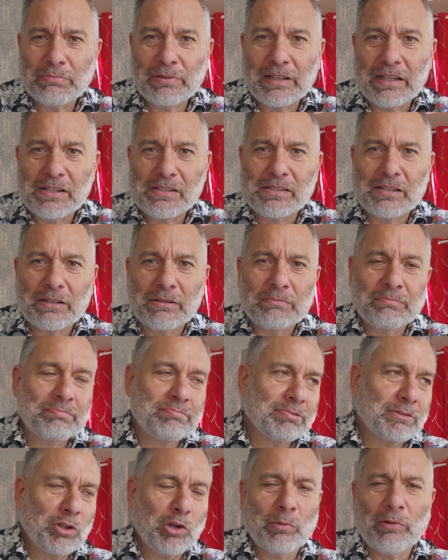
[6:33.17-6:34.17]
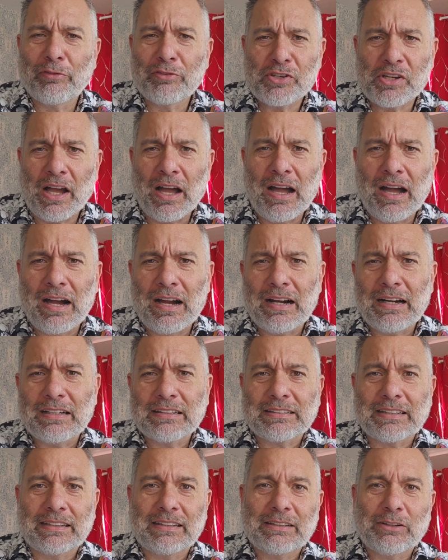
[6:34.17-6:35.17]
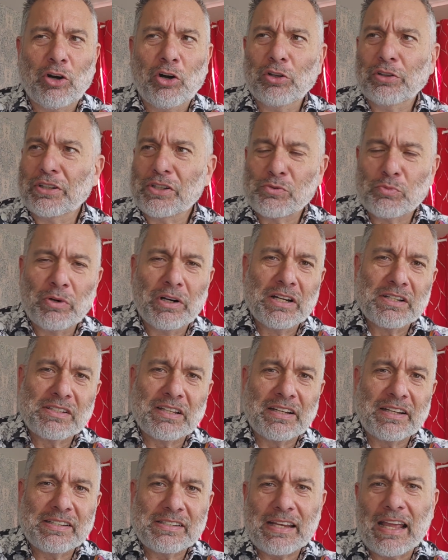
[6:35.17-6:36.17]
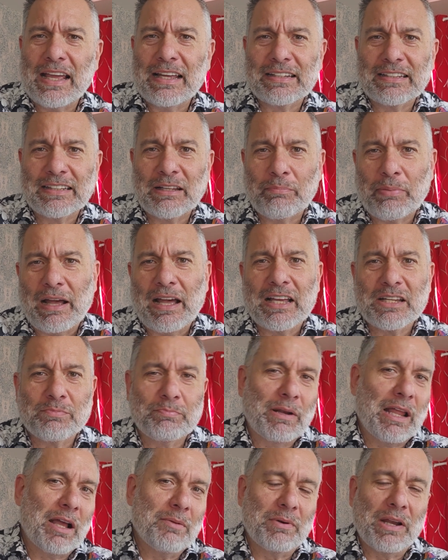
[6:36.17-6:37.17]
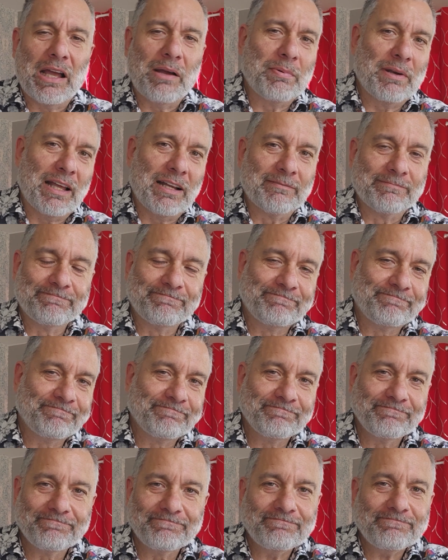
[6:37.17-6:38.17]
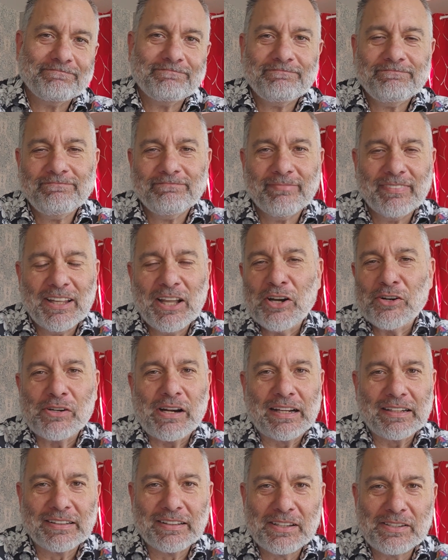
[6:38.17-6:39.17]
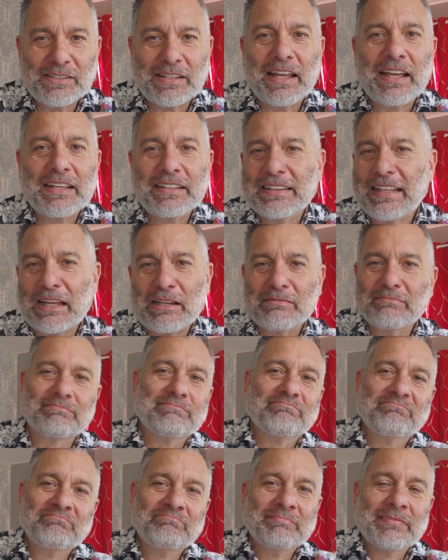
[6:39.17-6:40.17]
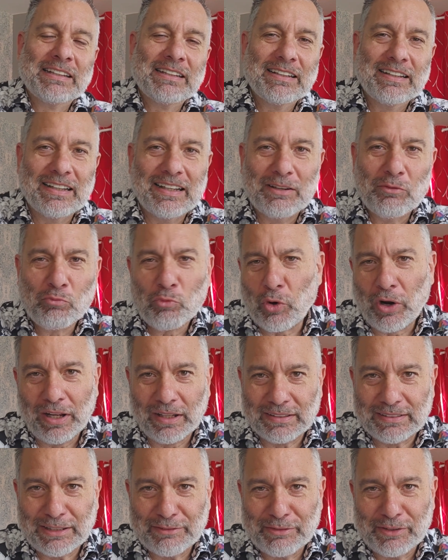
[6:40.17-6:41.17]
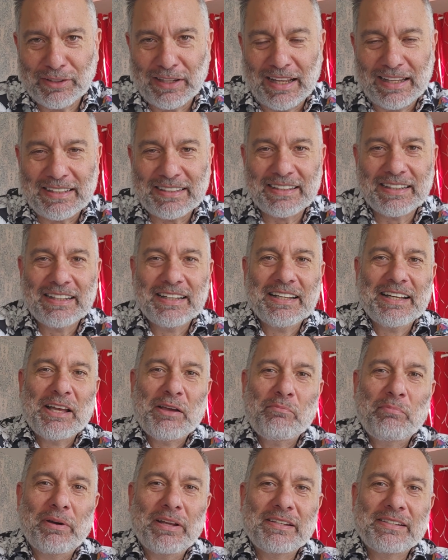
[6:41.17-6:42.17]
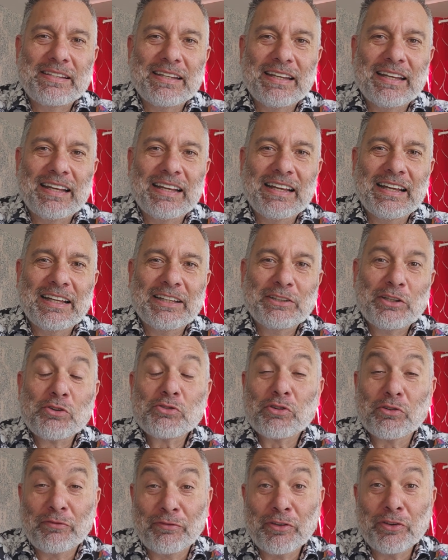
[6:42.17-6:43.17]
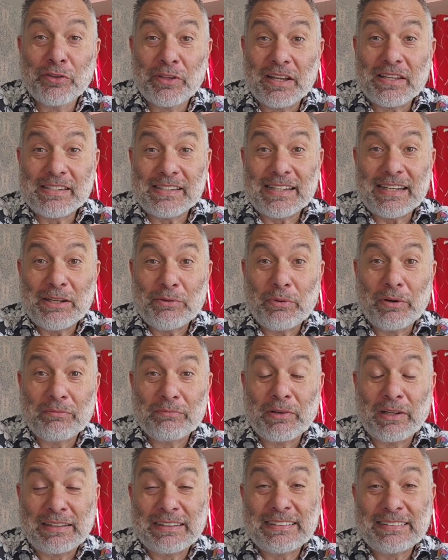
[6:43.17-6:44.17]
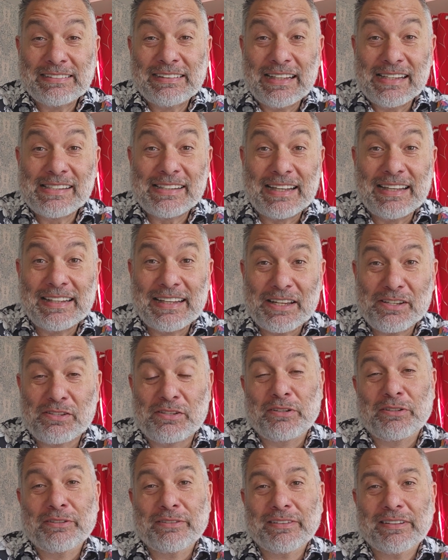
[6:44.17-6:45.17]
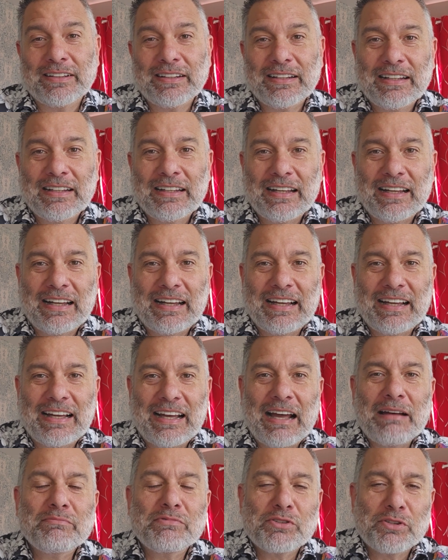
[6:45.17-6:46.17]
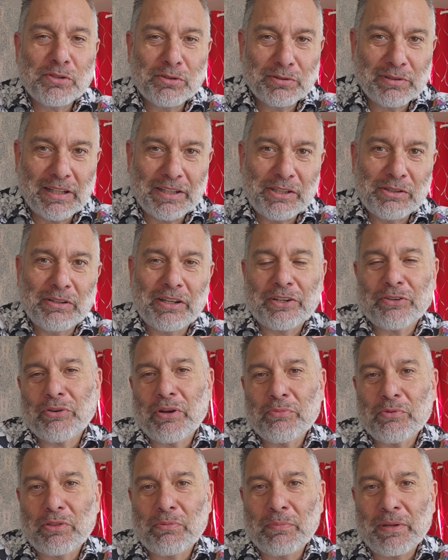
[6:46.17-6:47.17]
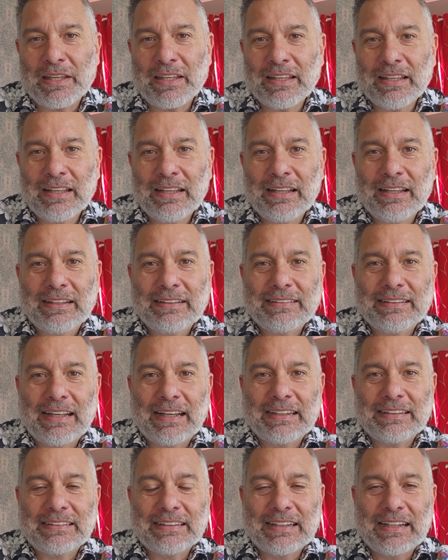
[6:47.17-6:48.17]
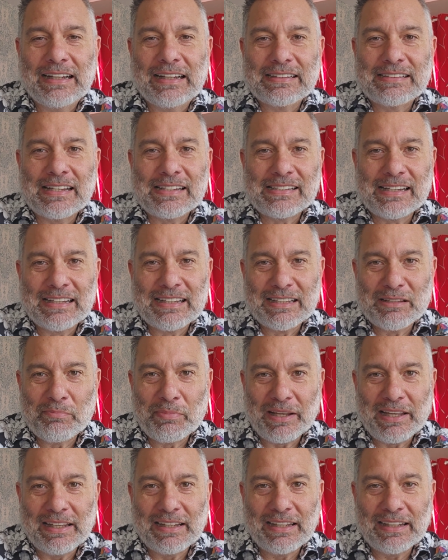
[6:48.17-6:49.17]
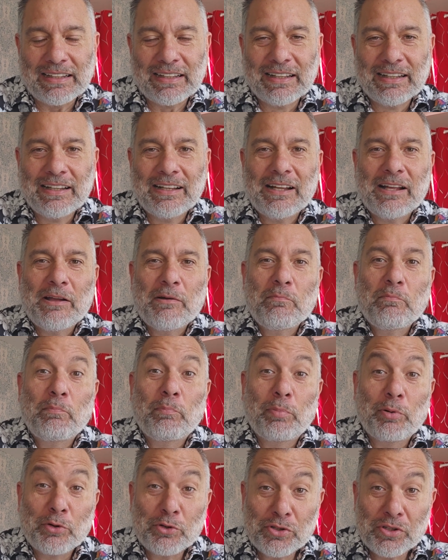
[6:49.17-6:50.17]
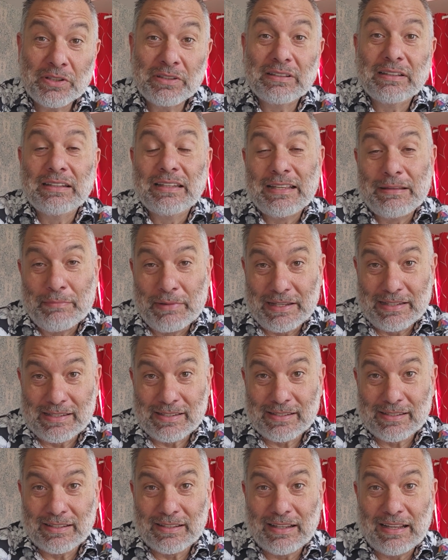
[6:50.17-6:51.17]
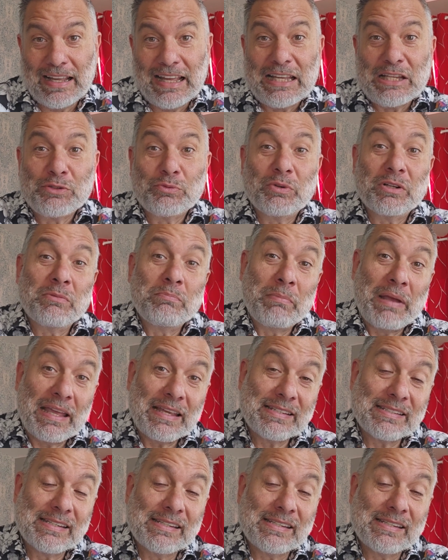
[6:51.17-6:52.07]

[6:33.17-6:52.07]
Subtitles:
is the club of his heart and all these words that he said in the past, blah, blah, blah. All right, stay in that world if you like. But those of you that see what this kid has done, I'm sure that you'll agree with me that, as I said at the beginning, pushing the limits is what makes